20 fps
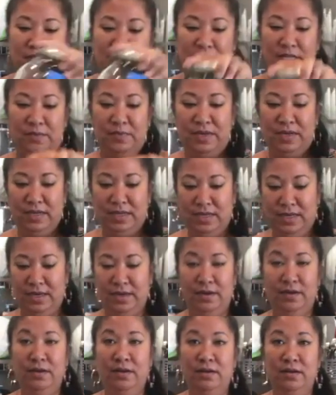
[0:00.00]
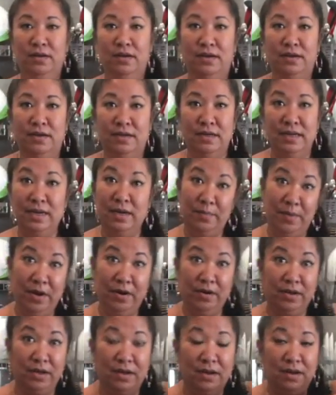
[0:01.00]
CBD in
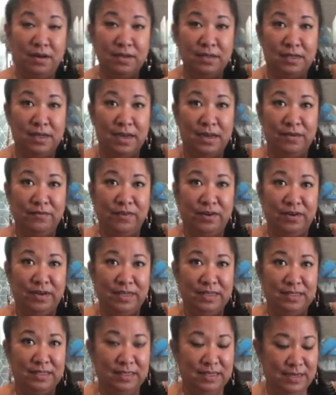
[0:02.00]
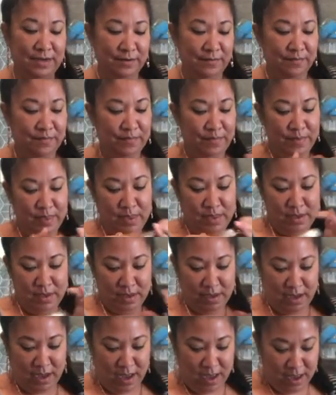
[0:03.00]
America online very easily
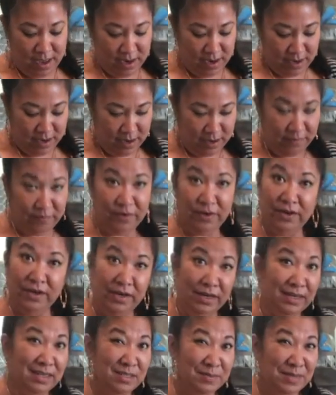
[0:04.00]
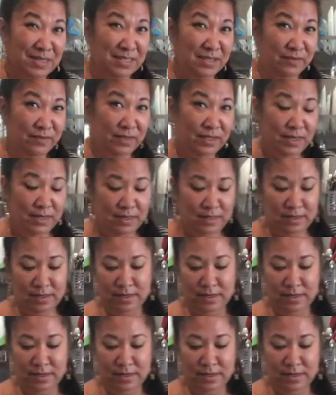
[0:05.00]
and very inexpensively.